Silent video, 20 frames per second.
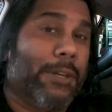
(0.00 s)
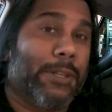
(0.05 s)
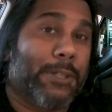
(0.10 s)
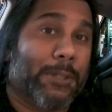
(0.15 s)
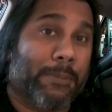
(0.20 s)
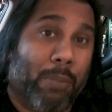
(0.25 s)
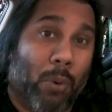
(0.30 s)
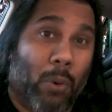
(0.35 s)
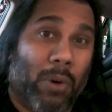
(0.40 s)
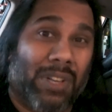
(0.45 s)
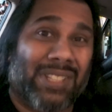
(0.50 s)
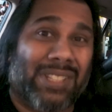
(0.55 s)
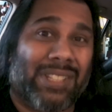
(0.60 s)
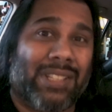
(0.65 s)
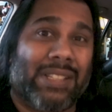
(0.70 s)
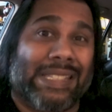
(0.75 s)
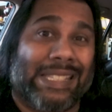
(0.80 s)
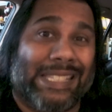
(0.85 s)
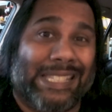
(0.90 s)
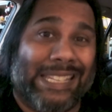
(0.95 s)

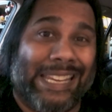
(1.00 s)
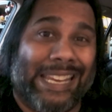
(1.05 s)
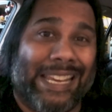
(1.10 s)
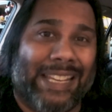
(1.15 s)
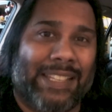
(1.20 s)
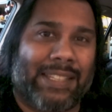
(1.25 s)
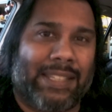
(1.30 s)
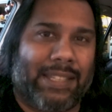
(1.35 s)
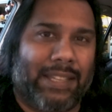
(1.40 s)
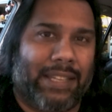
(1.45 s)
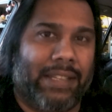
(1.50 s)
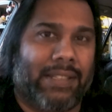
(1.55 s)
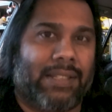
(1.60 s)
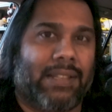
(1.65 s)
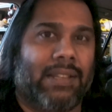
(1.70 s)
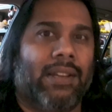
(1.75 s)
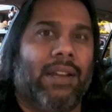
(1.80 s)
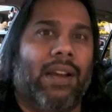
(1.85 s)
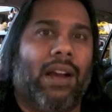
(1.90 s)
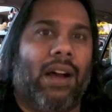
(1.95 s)
Sportster CS seats
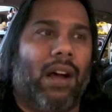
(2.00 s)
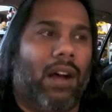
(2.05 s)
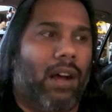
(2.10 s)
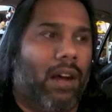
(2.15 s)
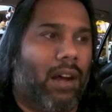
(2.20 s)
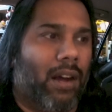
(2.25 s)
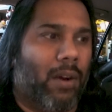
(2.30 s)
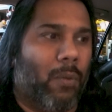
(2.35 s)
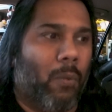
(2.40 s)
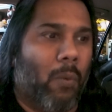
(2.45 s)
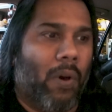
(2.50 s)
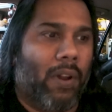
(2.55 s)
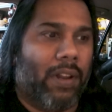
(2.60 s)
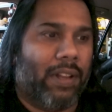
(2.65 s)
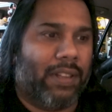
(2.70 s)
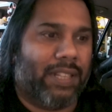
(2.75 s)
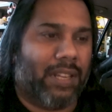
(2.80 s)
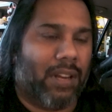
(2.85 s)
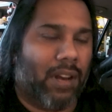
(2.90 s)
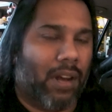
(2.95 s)
are one
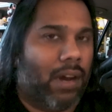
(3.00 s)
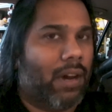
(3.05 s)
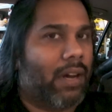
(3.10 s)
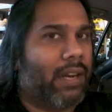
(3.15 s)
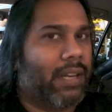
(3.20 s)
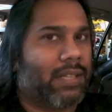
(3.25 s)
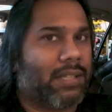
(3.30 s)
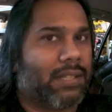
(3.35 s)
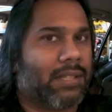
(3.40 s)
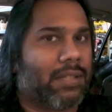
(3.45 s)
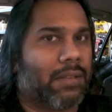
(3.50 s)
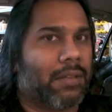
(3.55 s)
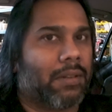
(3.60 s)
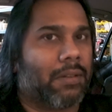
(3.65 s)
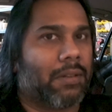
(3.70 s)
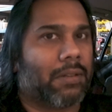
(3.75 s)
of the hottest